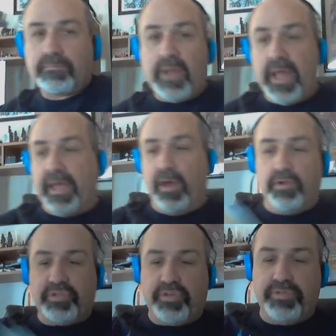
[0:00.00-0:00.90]
I
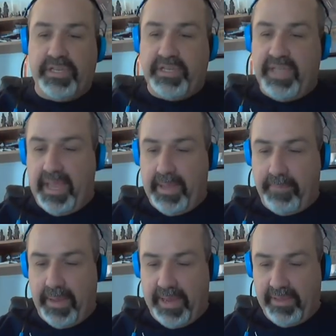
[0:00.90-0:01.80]
also did
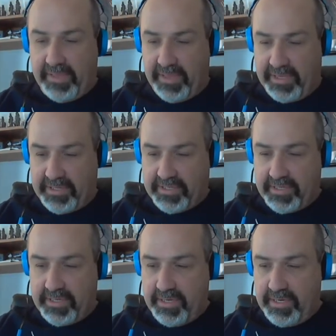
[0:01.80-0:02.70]
campaign things.